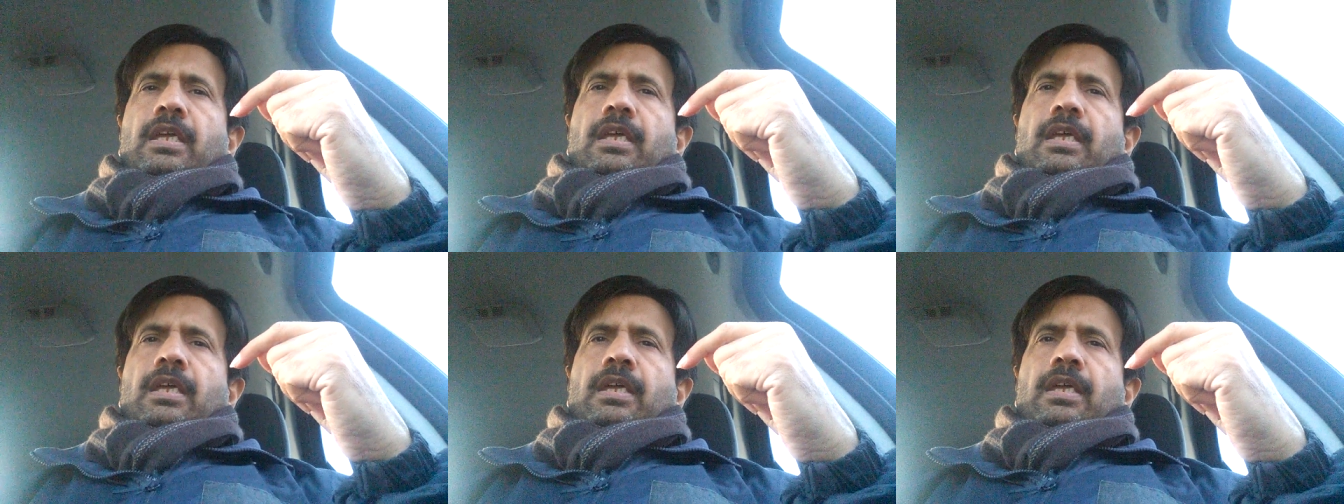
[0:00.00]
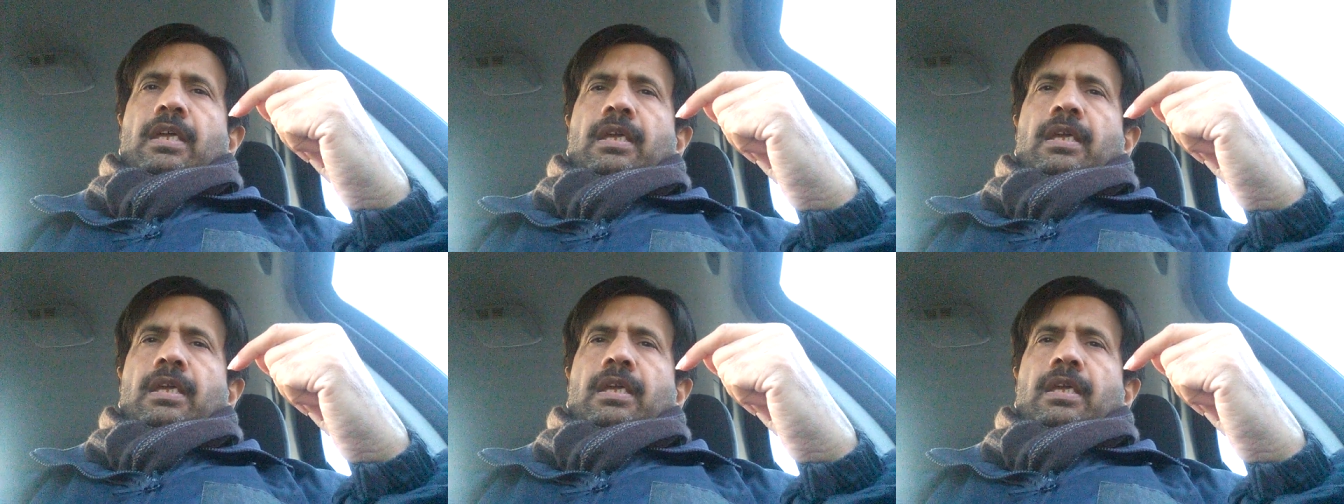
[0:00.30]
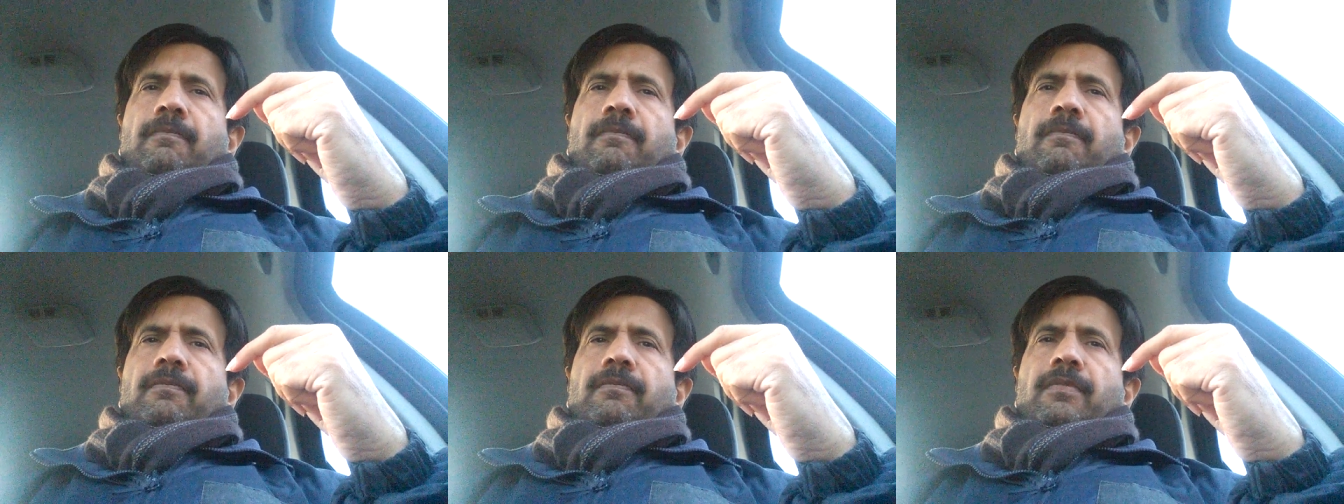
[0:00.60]
know, uh,
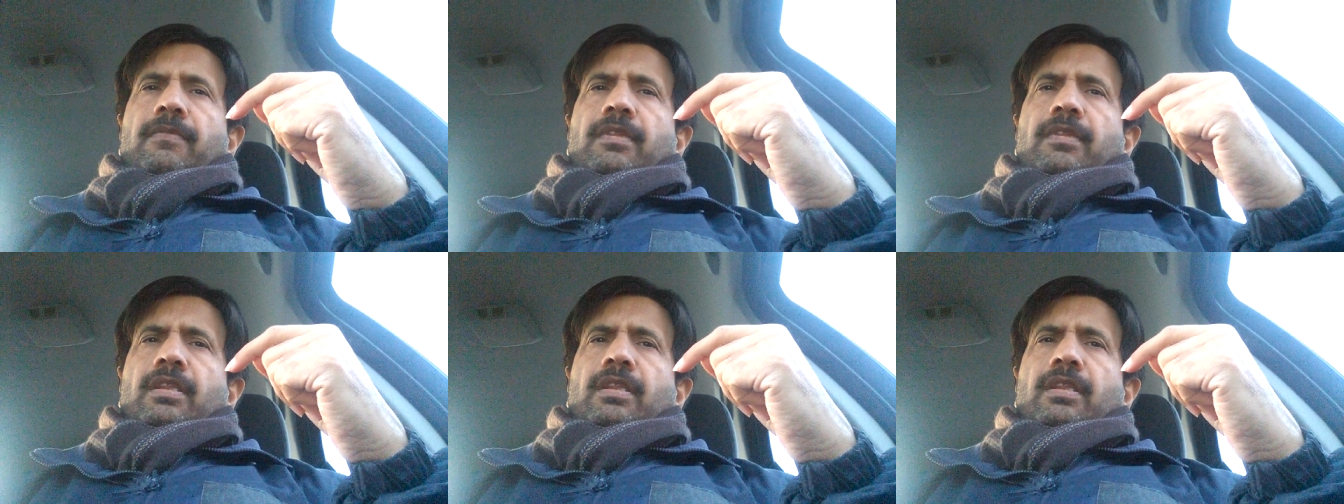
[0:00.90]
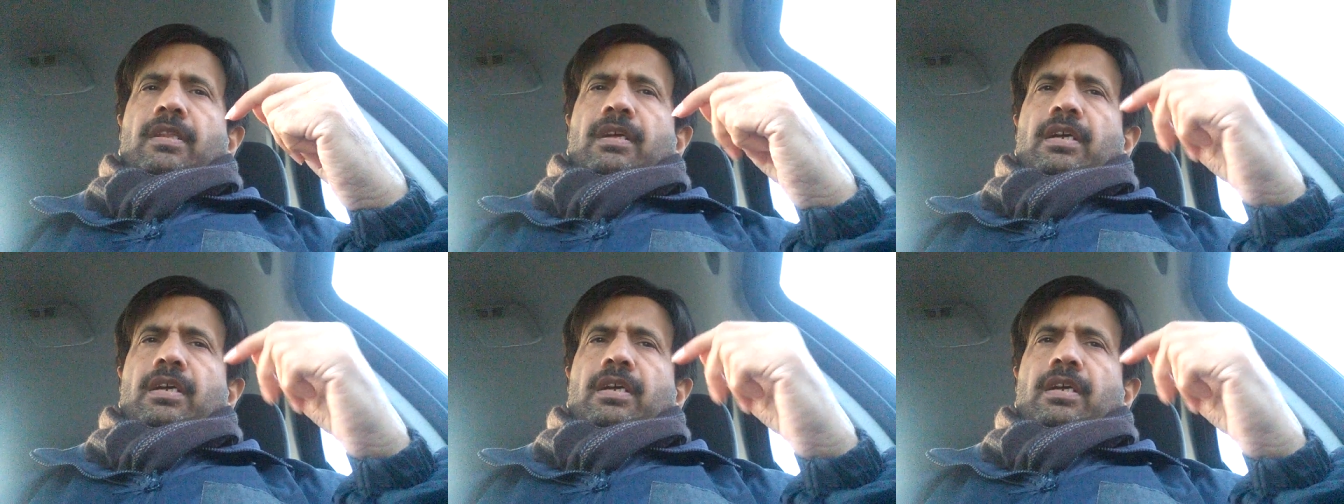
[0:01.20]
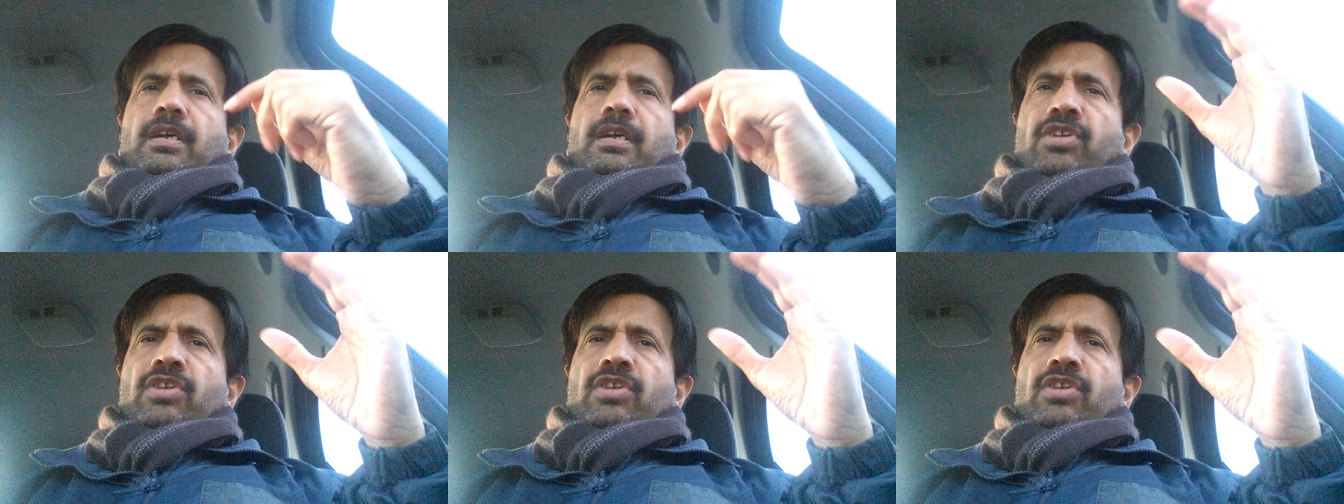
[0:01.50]

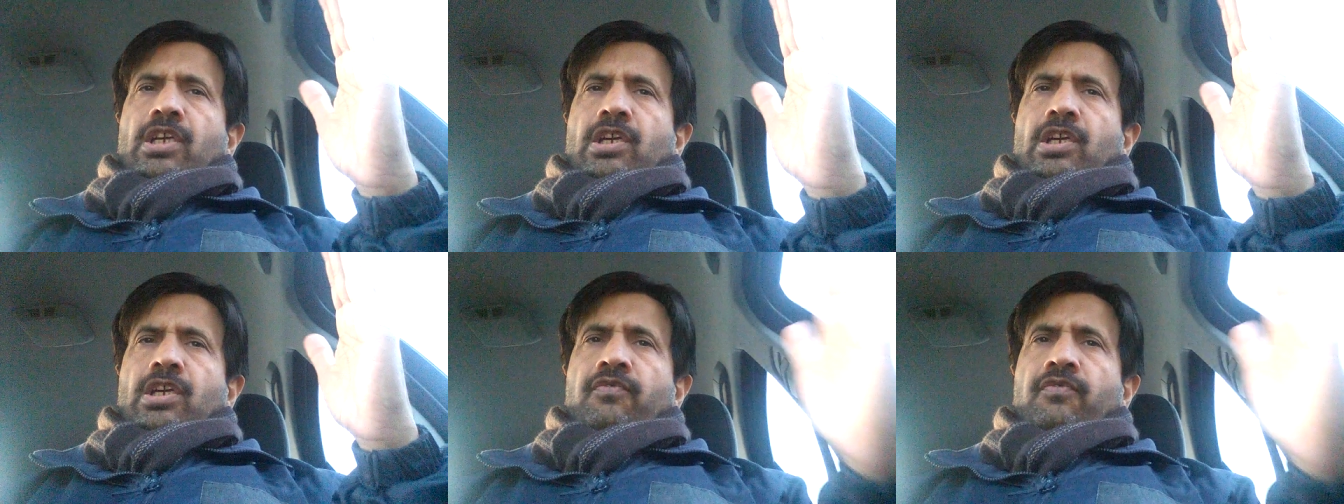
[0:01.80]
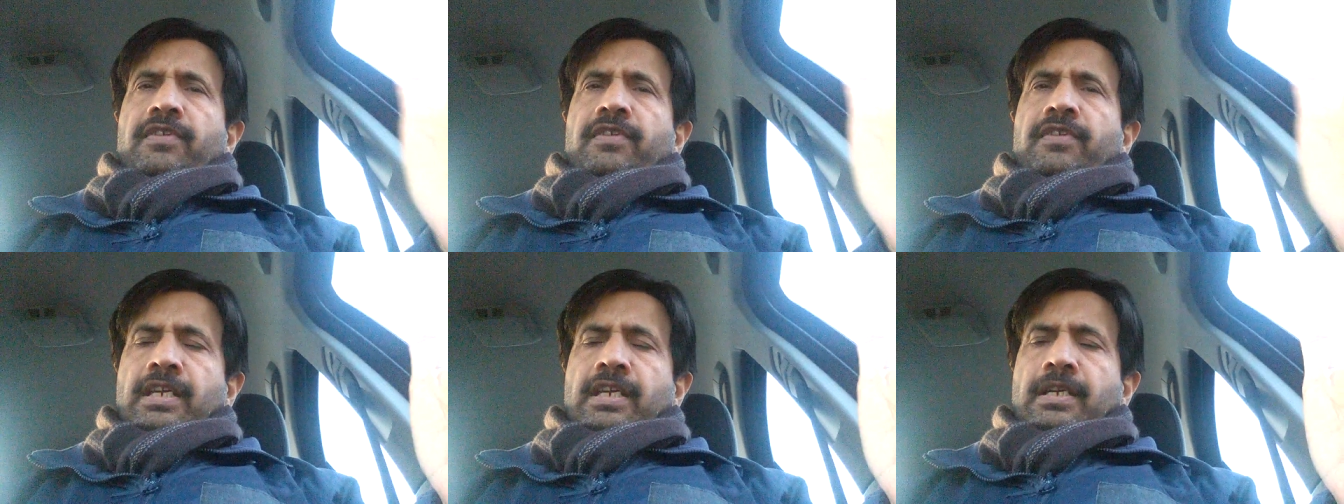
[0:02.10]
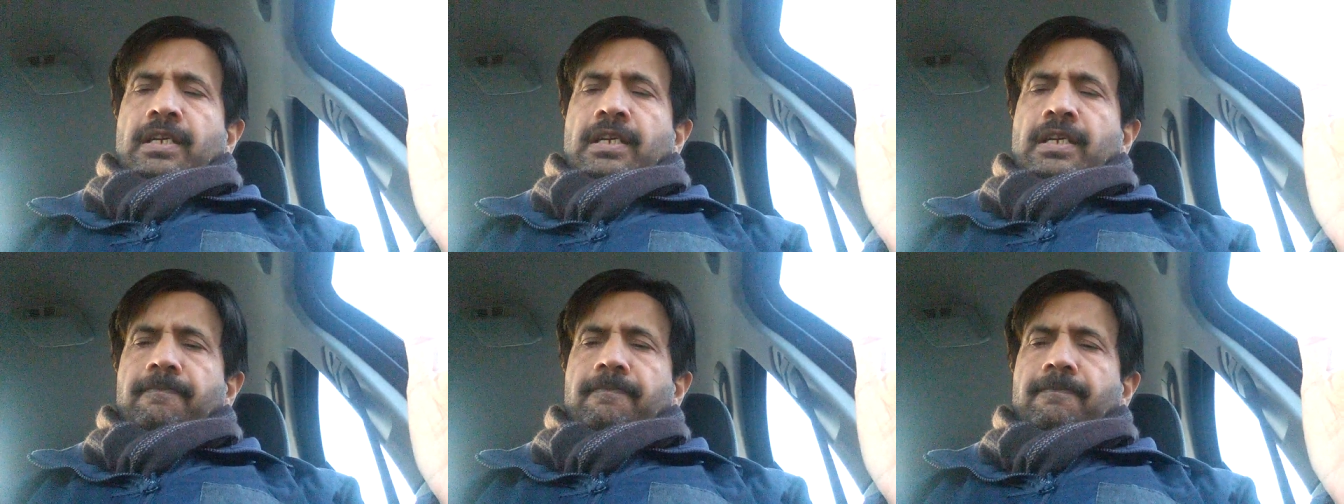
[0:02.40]
your
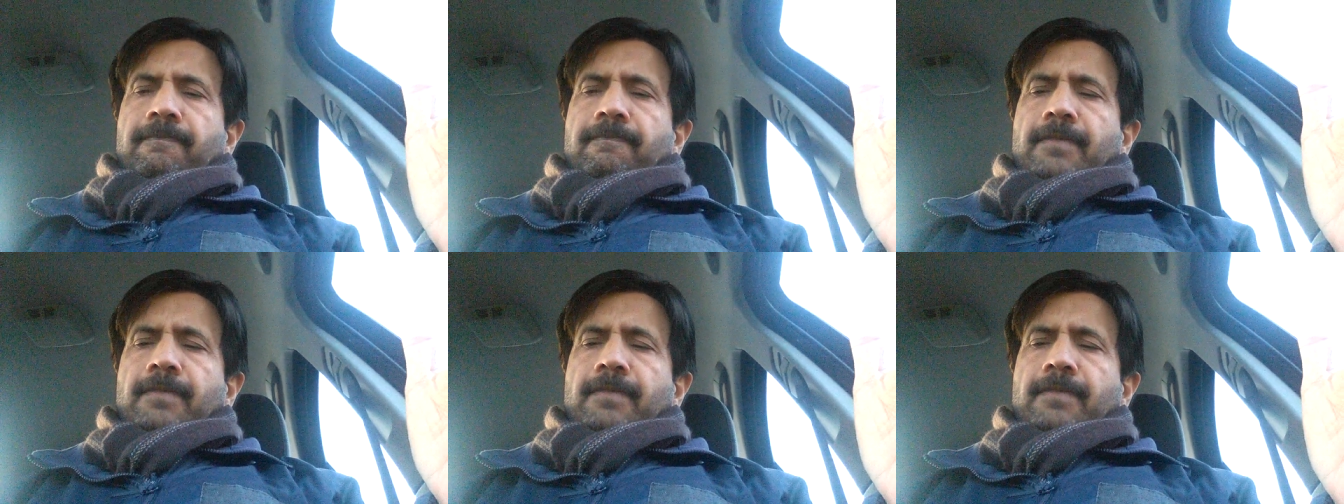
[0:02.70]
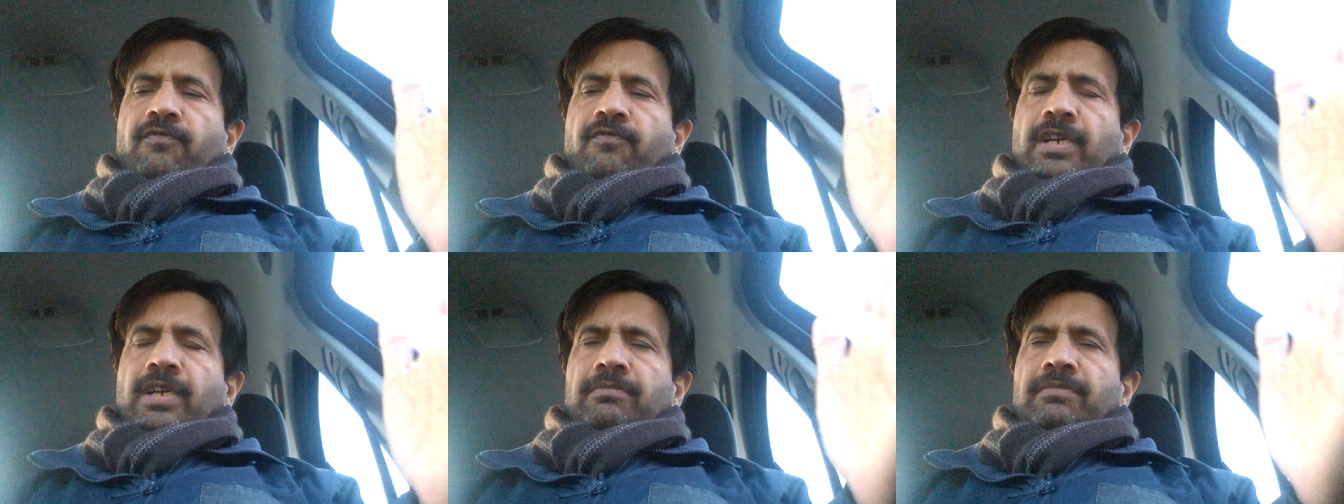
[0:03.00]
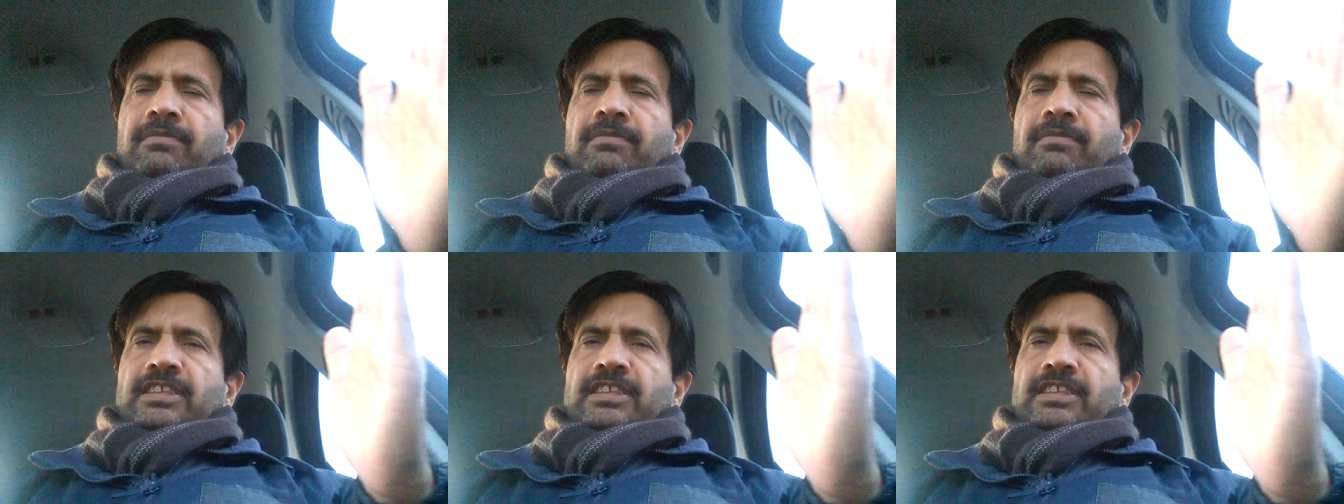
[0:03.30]
recovery uh,
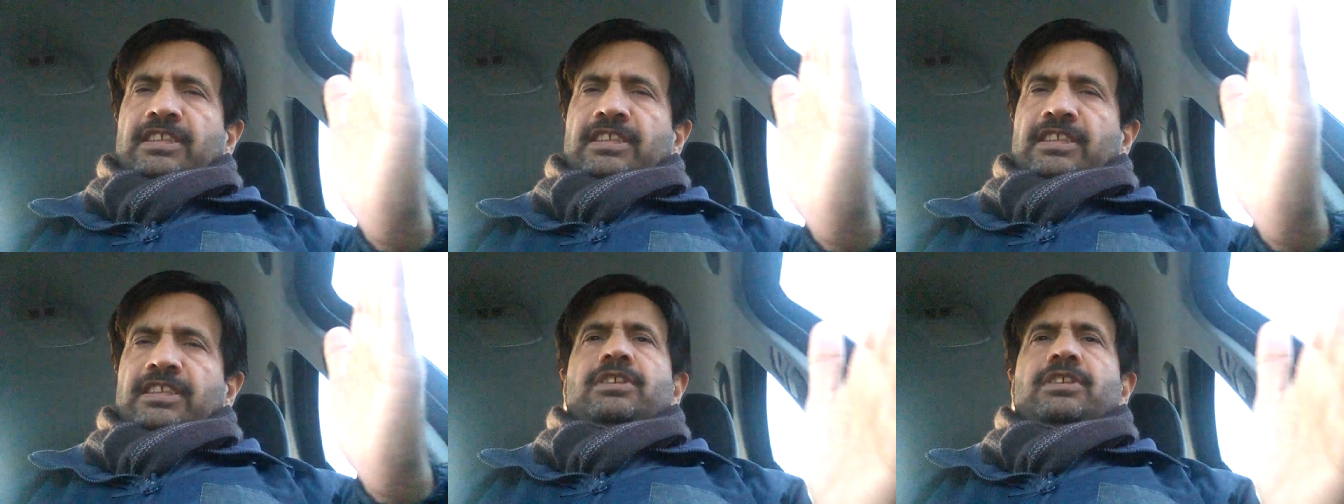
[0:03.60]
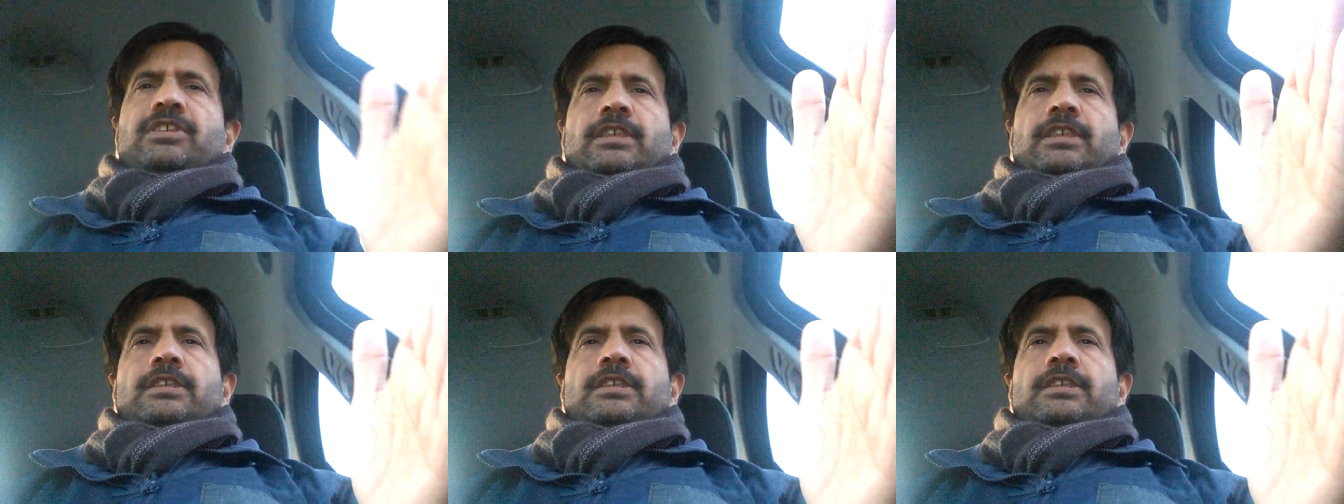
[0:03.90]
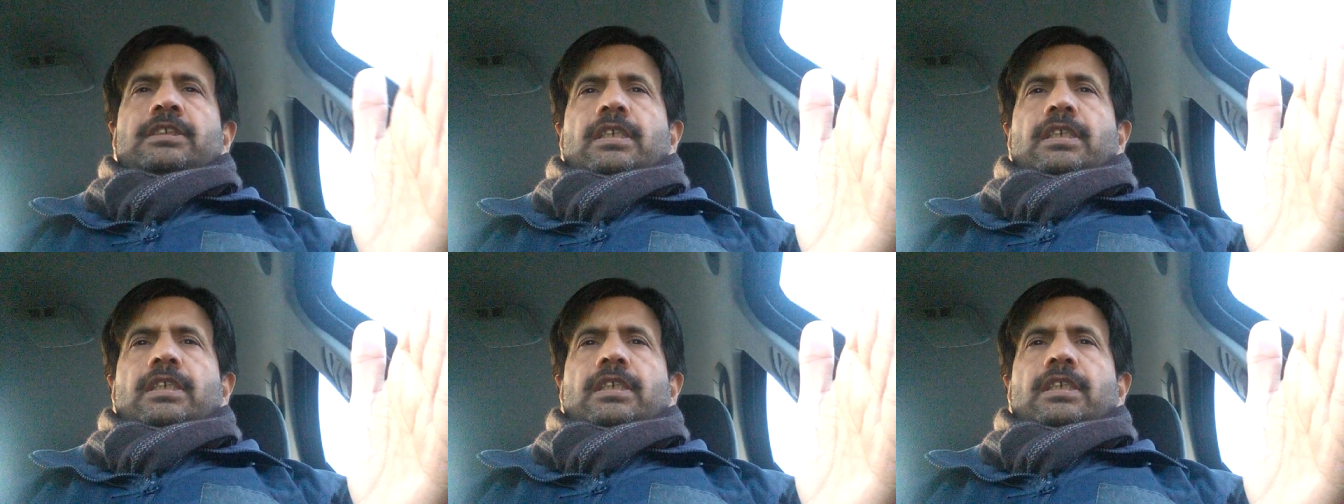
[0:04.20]
from the sepsis